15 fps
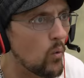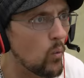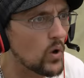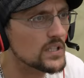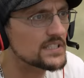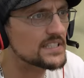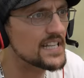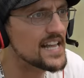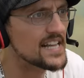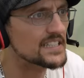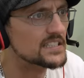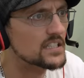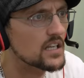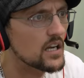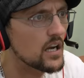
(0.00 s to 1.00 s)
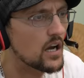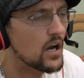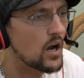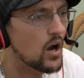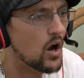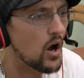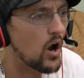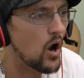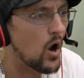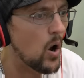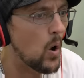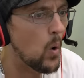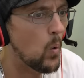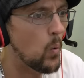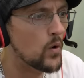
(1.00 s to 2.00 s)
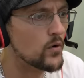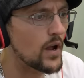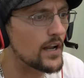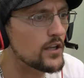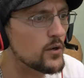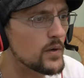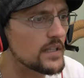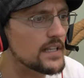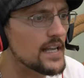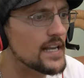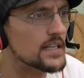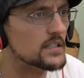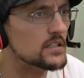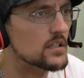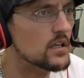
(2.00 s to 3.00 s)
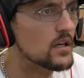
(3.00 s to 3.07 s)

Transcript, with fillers: What's this? What the heck, Shawn? What do I do with this?